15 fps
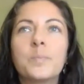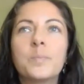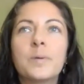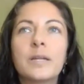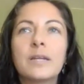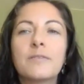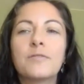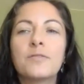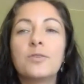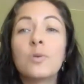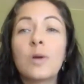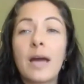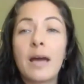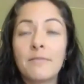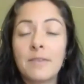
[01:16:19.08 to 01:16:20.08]
But if you
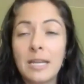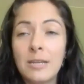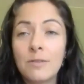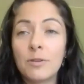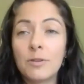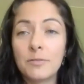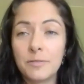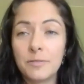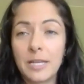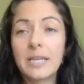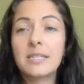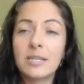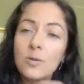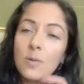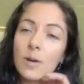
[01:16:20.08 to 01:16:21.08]
have any
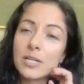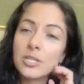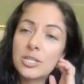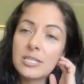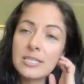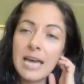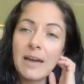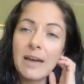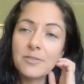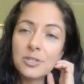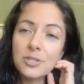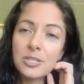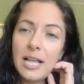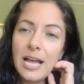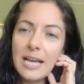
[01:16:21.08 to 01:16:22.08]
reflecting questions
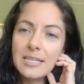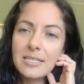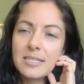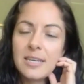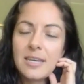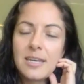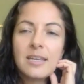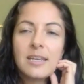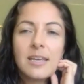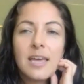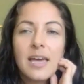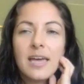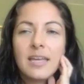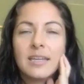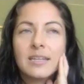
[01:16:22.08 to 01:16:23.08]
after class
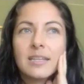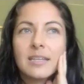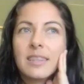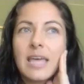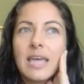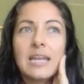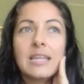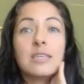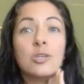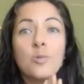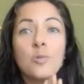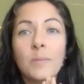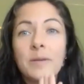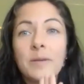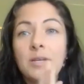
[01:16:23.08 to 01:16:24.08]
and anything you
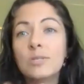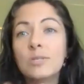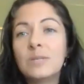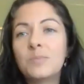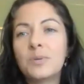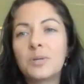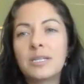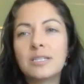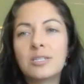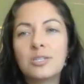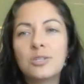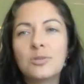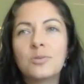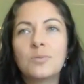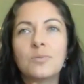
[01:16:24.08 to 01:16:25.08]
want me to go deeper
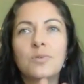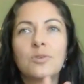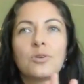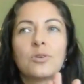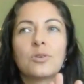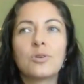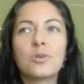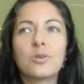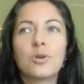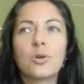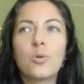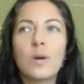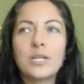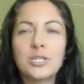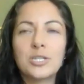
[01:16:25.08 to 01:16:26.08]
into, your
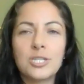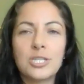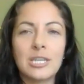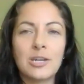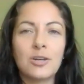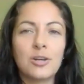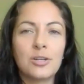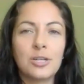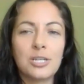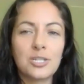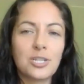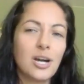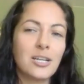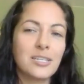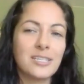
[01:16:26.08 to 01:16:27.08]
questions
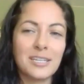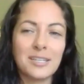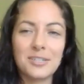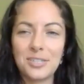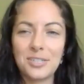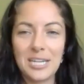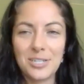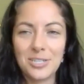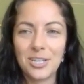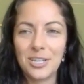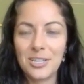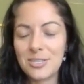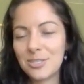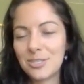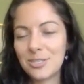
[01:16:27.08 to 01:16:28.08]
encourage content
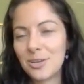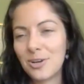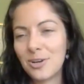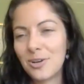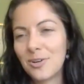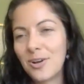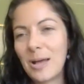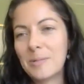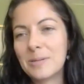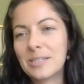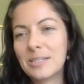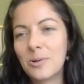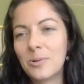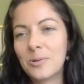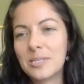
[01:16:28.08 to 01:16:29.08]
creation. So I
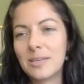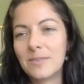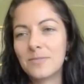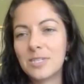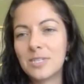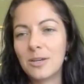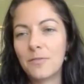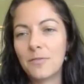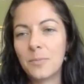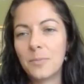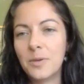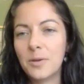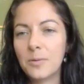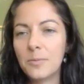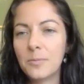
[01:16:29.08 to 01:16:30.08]
would always love to hear
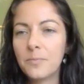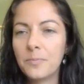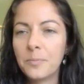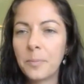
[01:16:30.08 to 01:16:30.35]
from you.